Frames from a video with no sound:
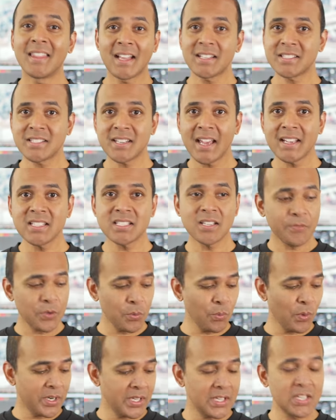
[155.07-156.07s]
That's nice if you
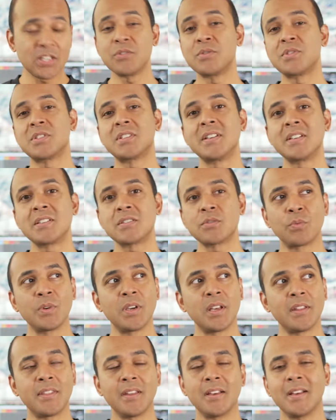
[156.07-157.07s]
want to use this
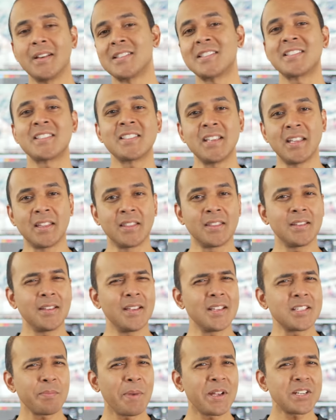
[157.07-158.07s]
with a synth,
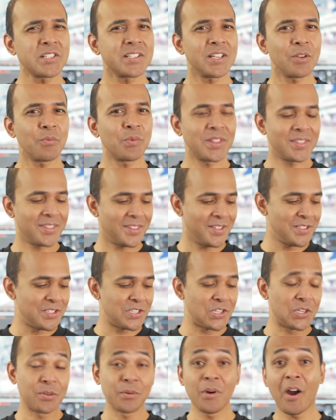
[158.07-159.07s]
especially with the
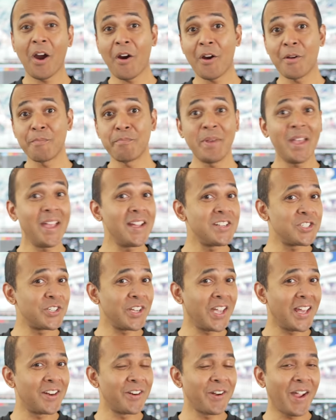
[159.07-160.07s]
new
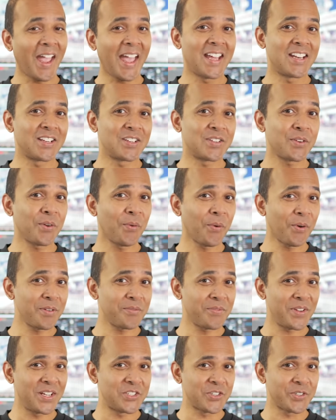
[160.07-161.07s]
arpeggiator and chord
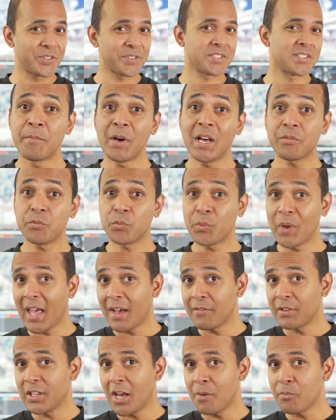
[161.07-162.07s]
features. But we
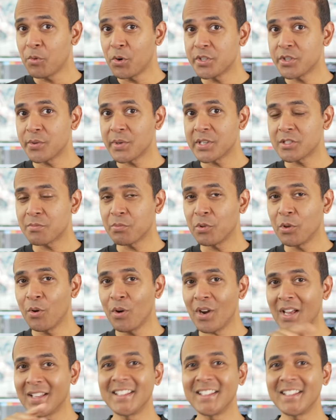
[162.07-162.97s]
have a lot more to explore.